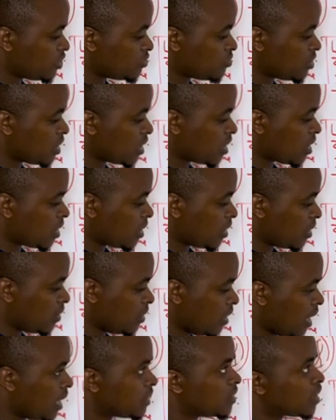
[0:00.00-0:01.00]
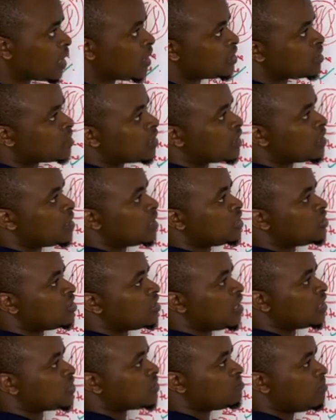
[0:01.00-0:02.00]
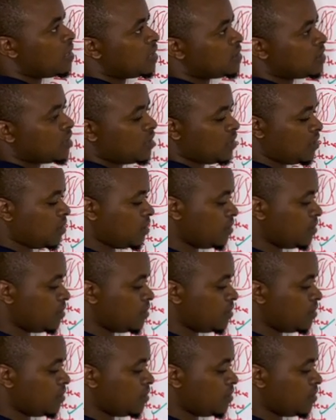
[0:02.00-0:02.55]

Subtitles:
were attached at the chiasmata.